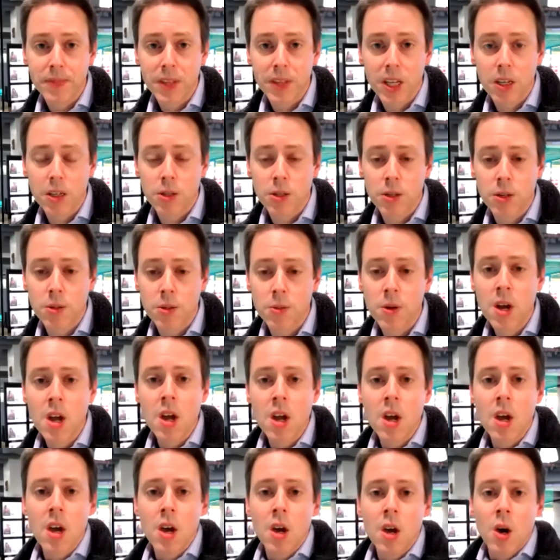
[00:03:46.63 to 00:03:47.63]
So
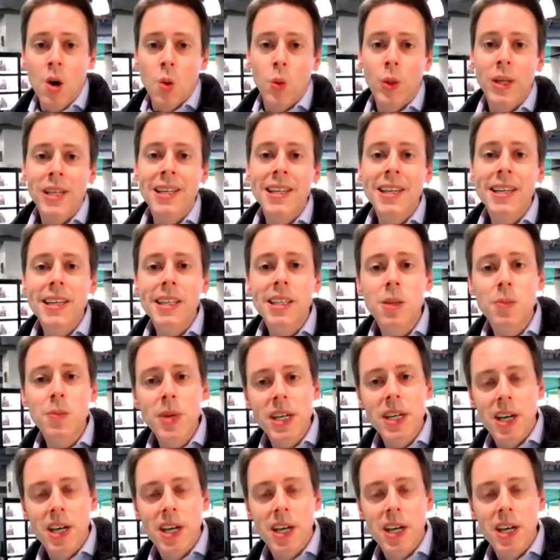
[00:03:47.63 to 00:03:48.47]
we need to be